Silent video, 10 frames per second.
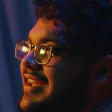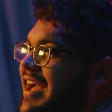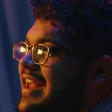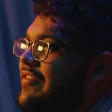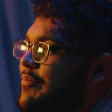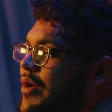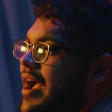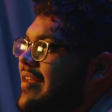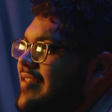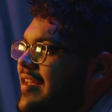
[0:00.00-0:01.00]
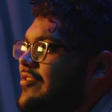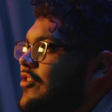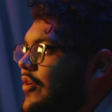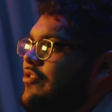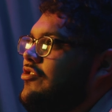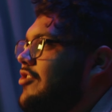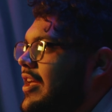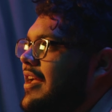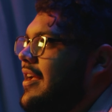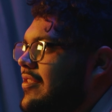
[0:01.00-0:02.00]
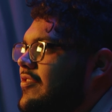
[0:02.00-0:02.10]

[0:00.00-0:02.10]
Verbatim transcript: kind of process your own shit.